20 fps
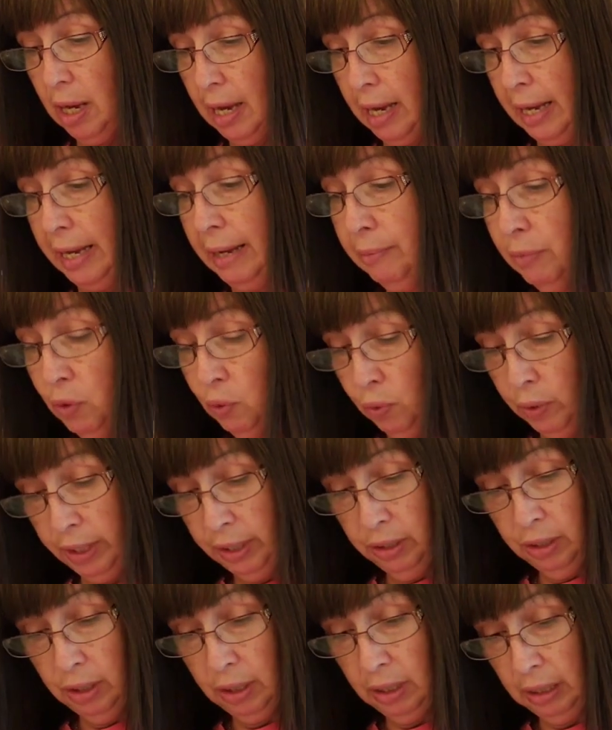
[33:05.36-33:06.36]
I am
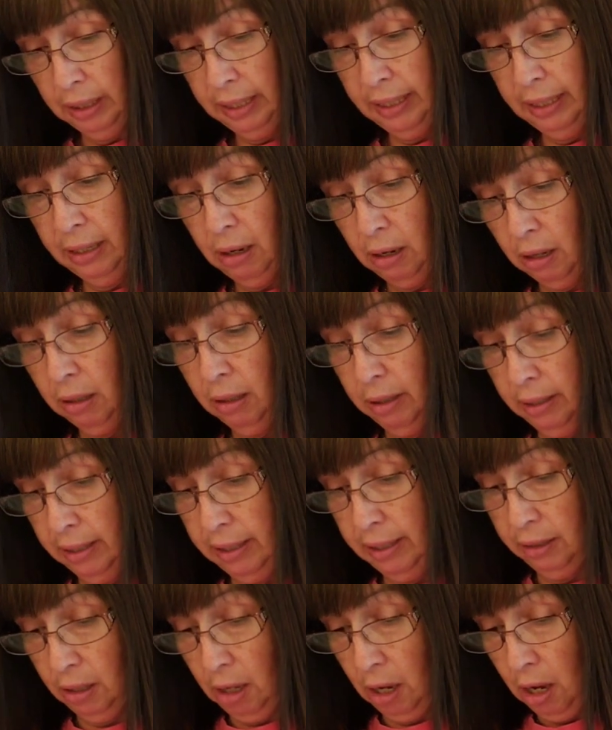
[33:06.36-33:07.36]
going to clean all of
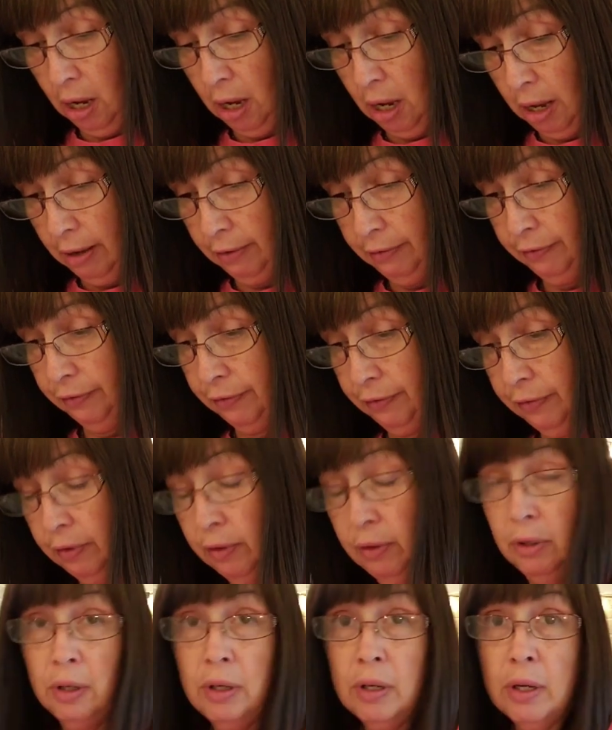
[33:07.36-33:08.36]
these off
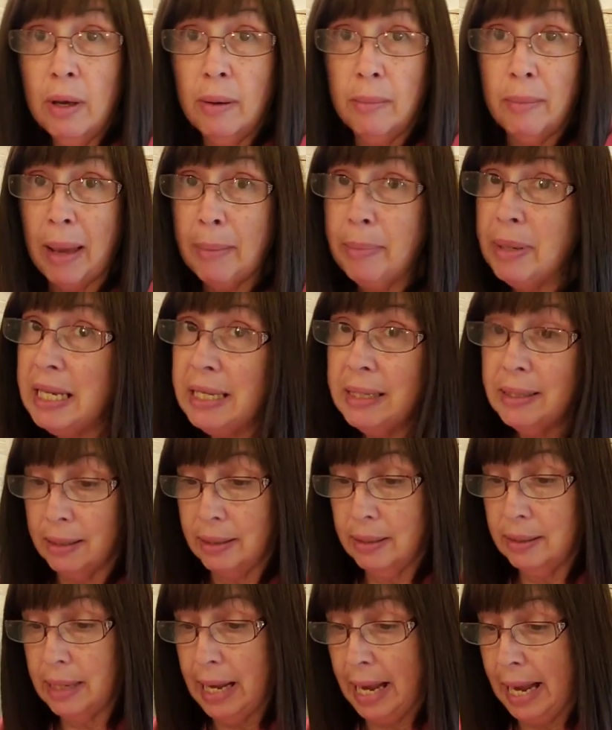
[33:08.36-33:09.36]
my
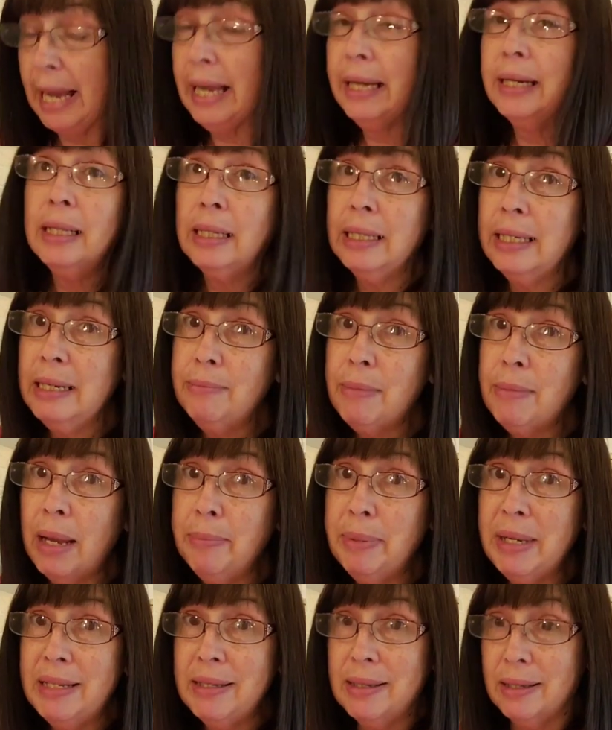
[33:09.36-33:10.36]
pieces and clean my
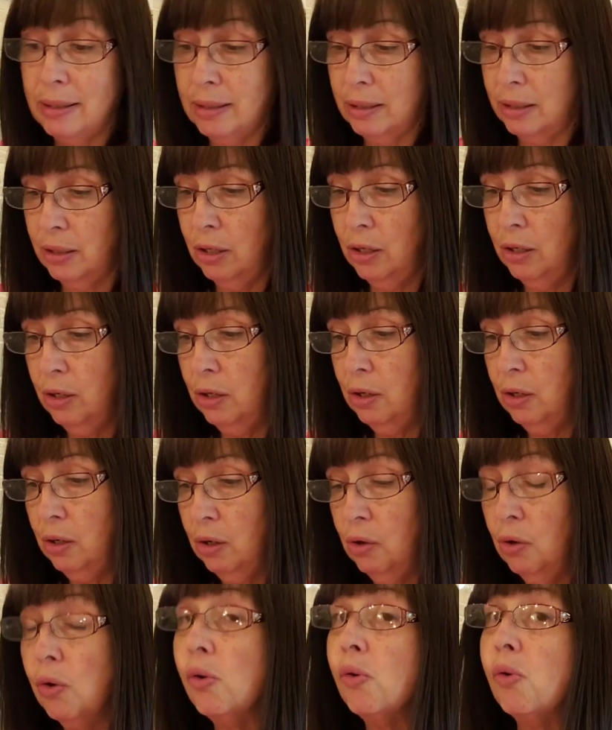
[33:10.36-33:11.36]
pieces
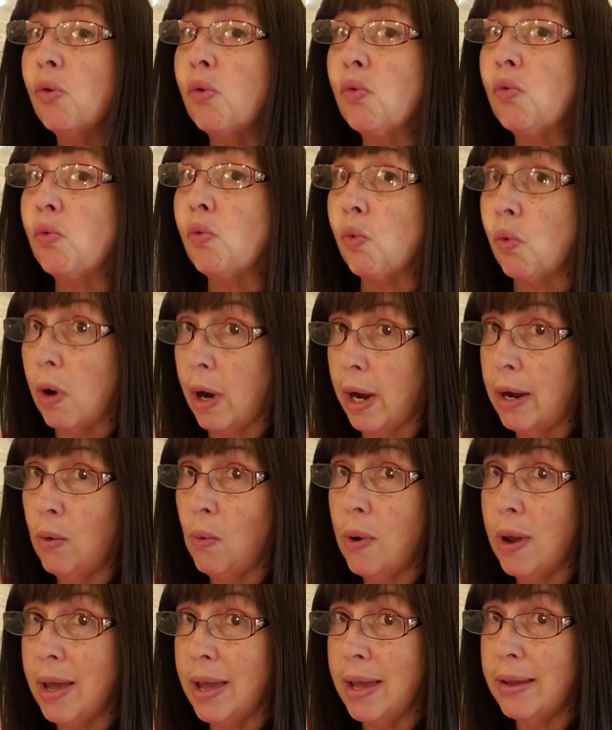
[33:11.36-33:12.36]
right
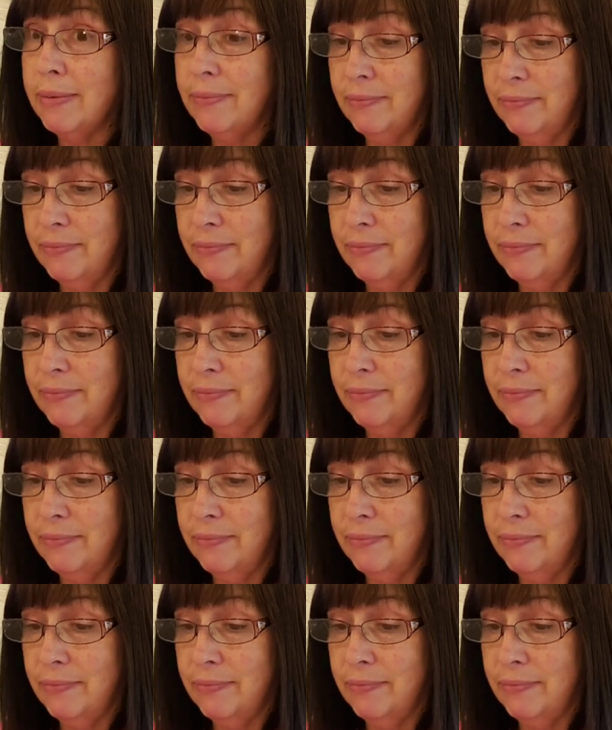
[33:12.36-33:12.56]
away.